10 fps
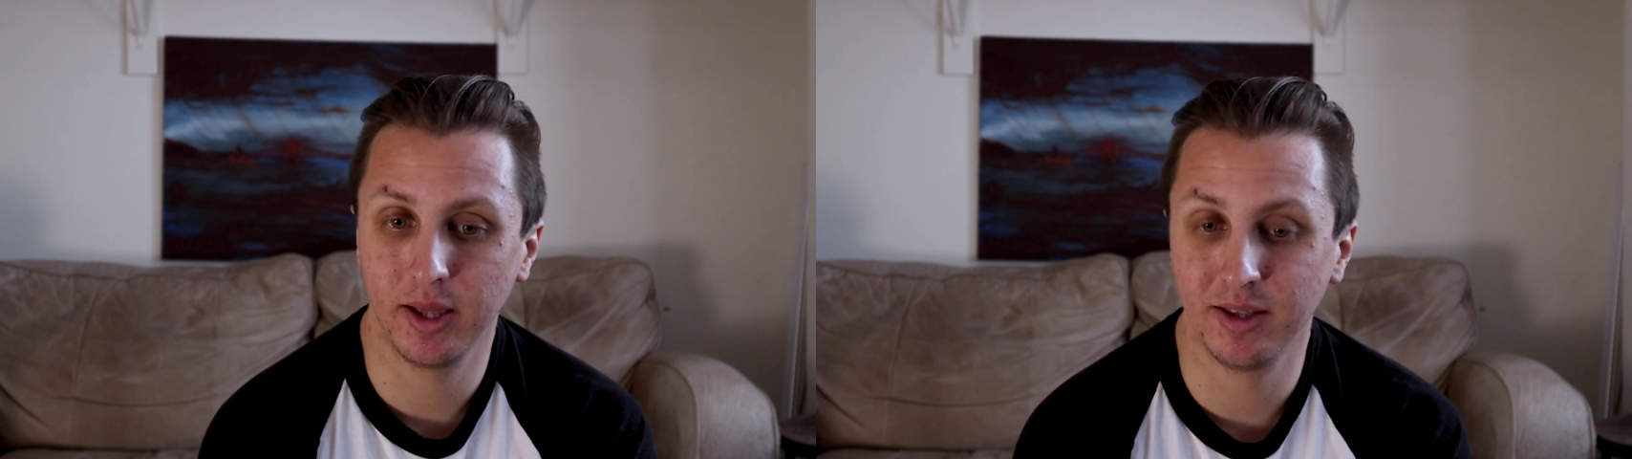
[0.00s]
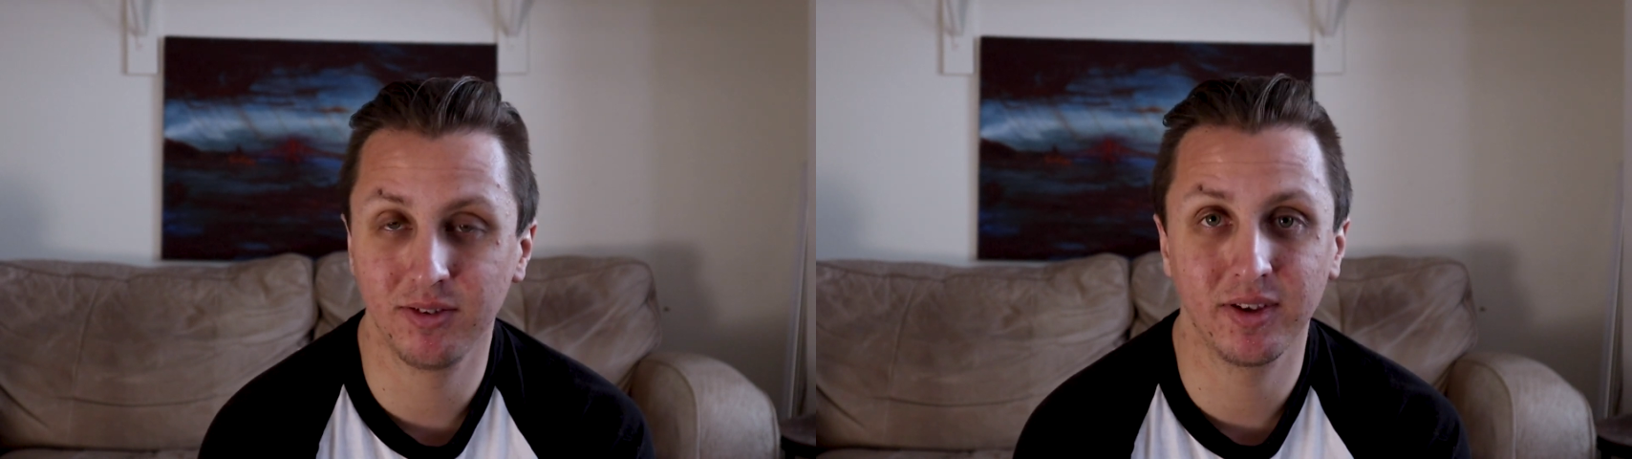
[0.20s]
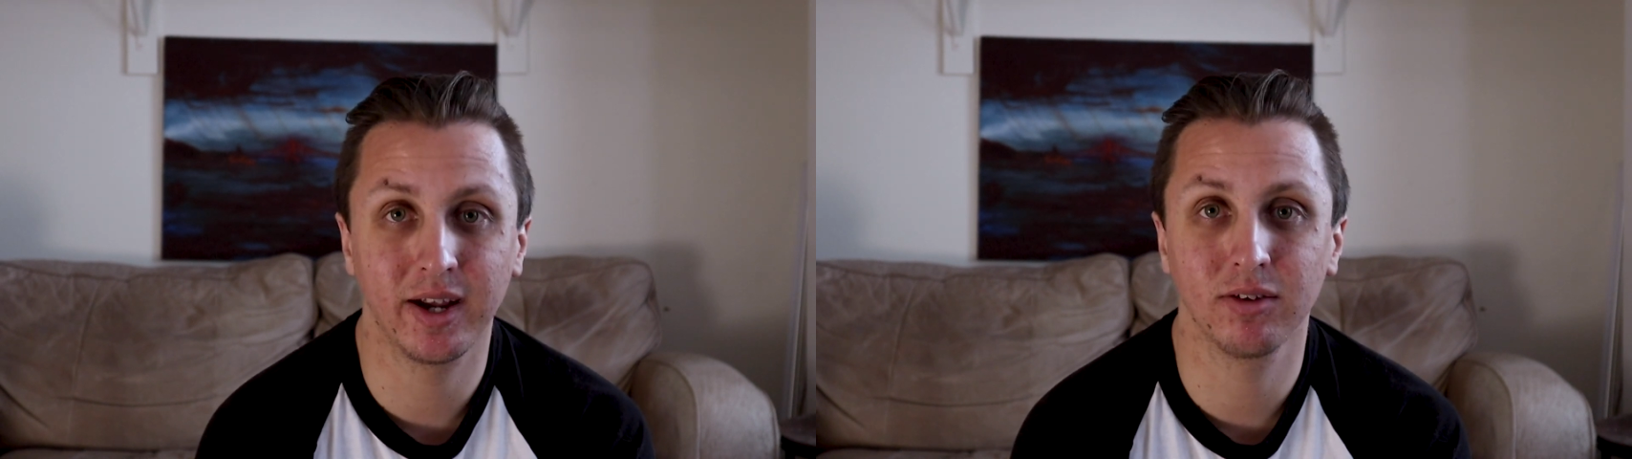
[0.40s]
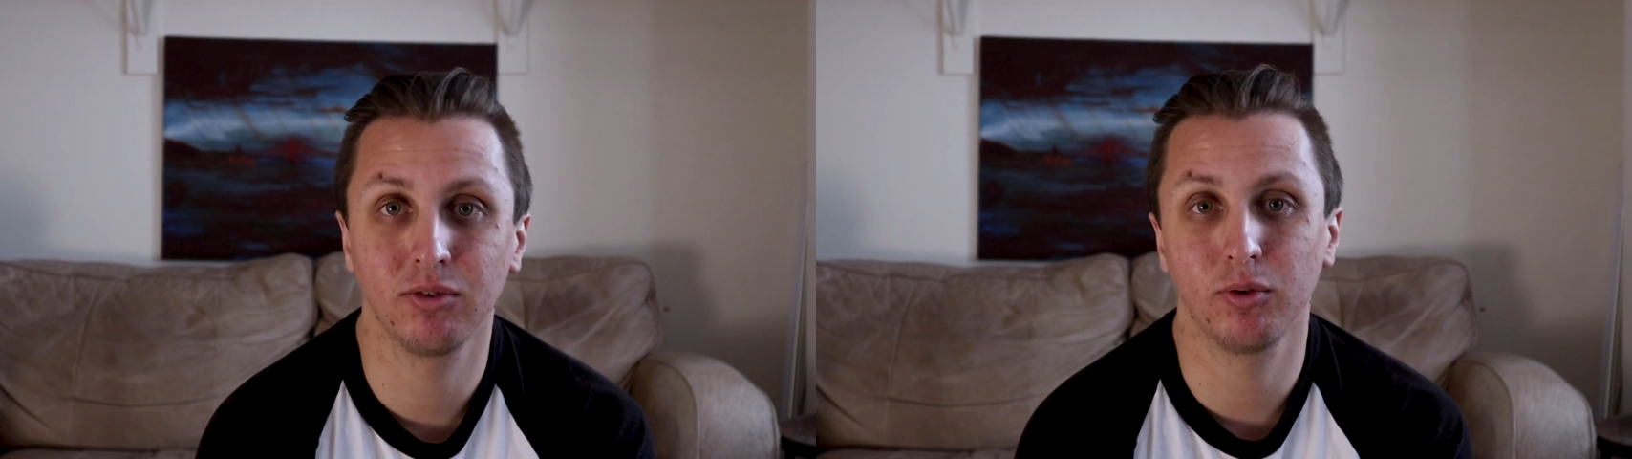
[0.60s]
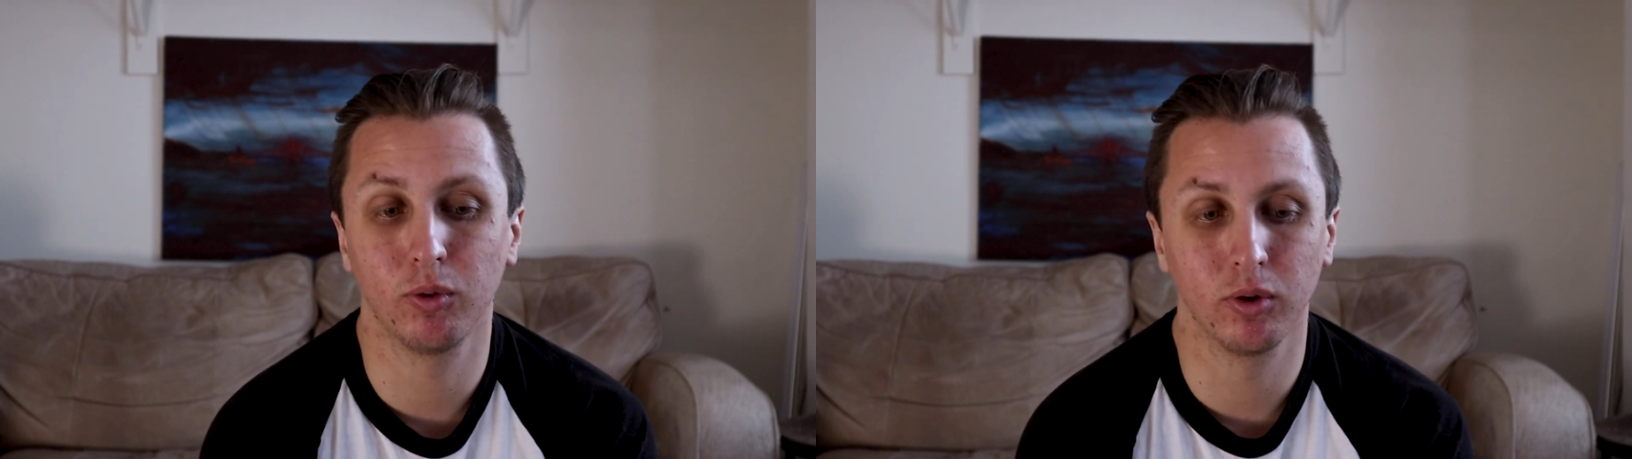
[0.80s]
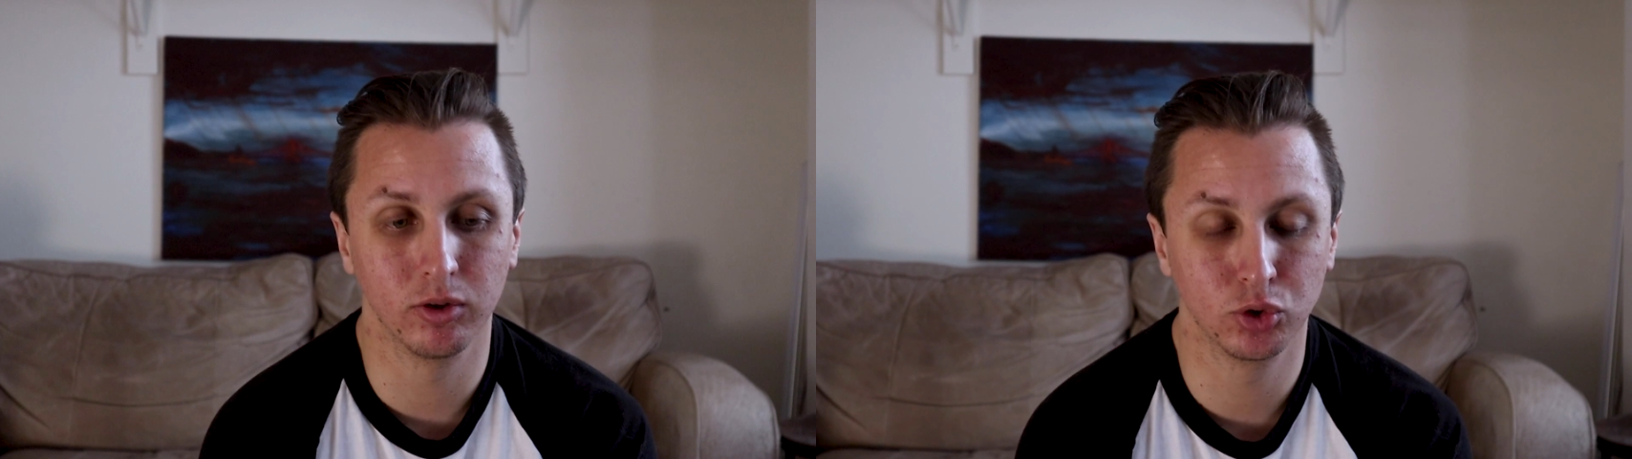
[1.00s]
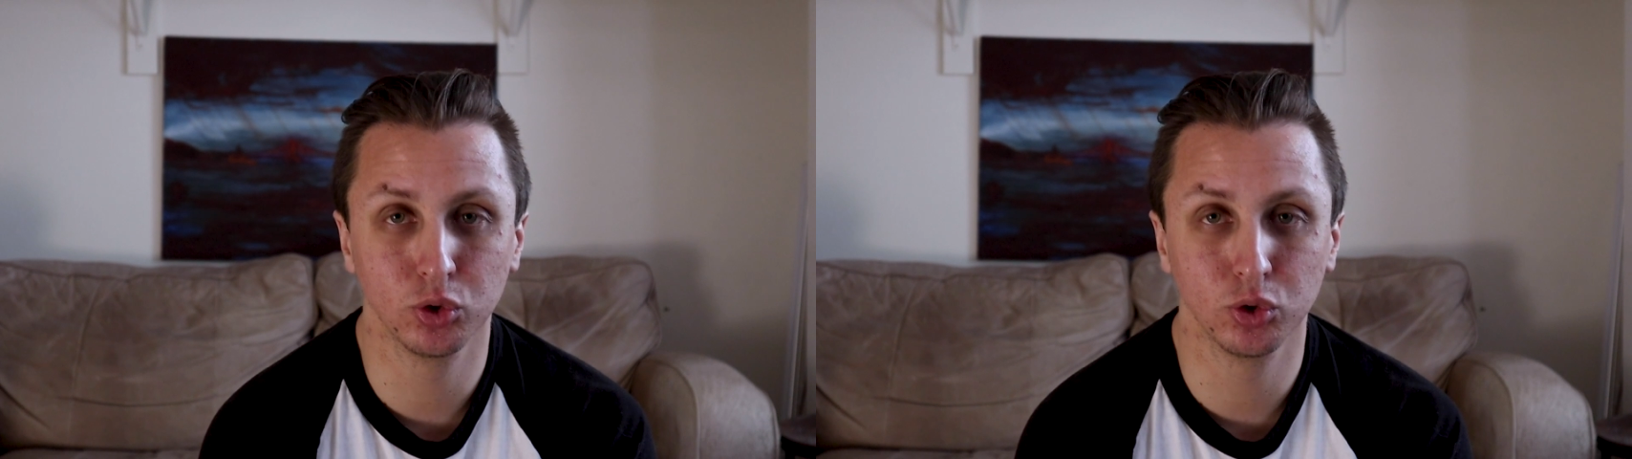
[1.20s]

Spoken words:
insects or